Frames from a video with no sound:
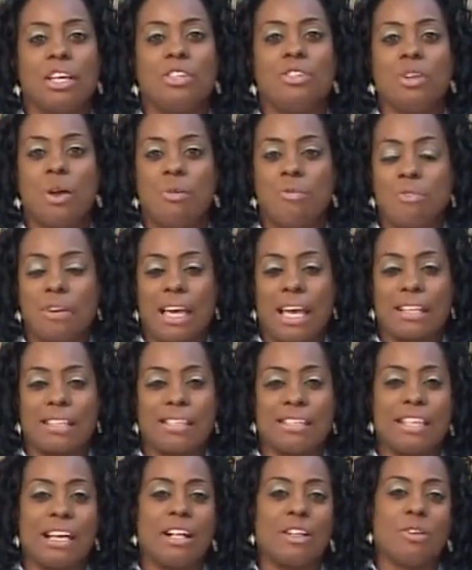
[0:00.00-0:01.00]
Don't forget to
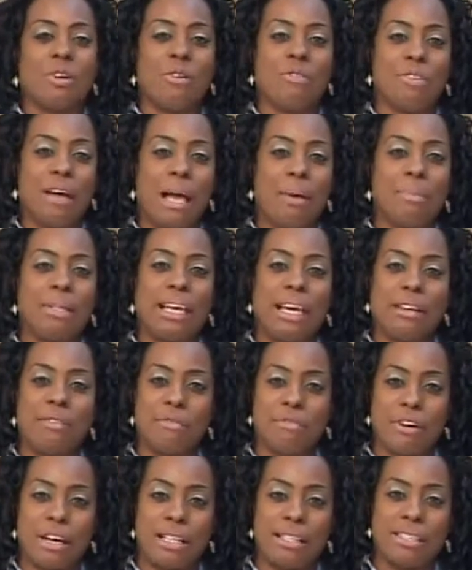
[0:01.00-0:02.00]
tell your family and
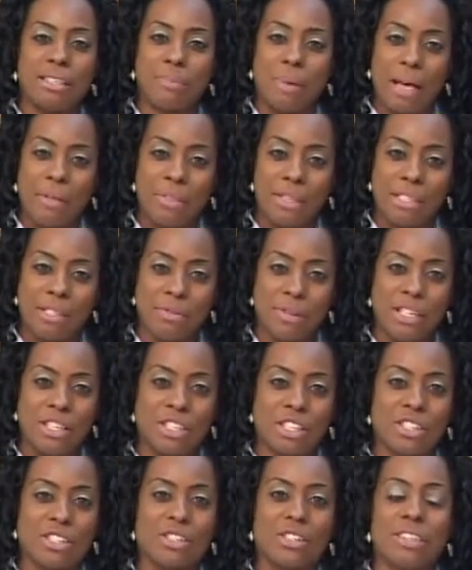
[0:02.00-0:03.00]
friends about this
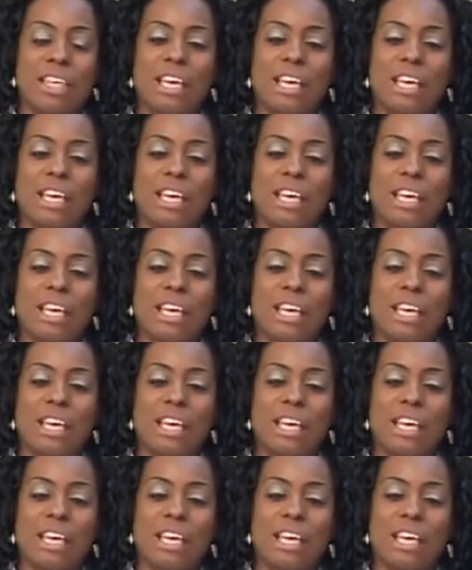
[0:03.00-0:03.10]
feature so